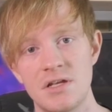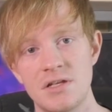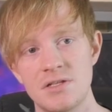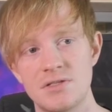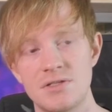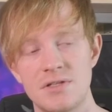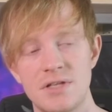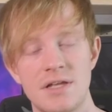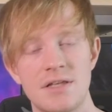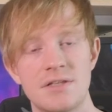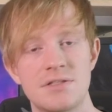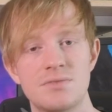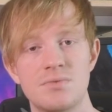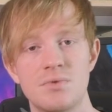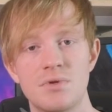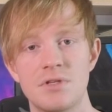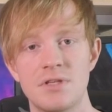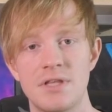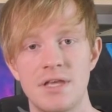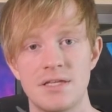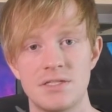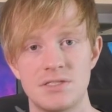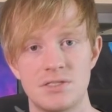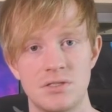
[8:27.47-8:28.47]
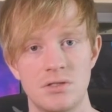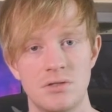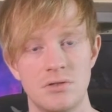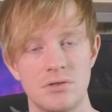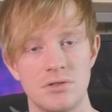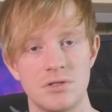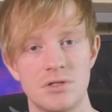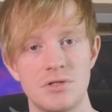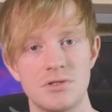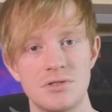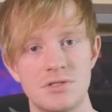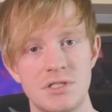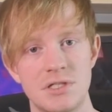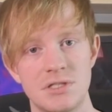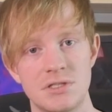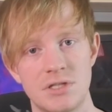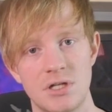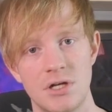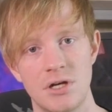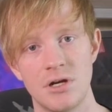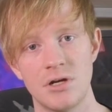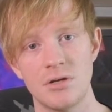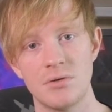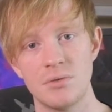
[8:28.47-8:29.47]
So that's what that solo acoustic
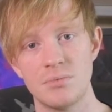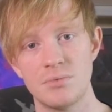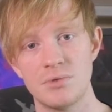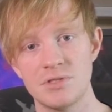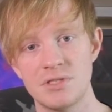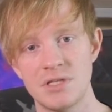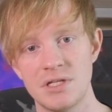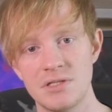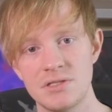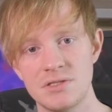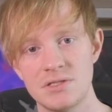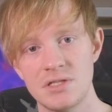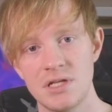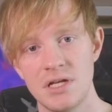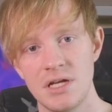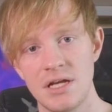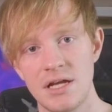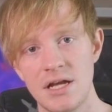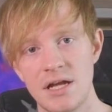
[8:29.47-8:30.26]
guitar represents.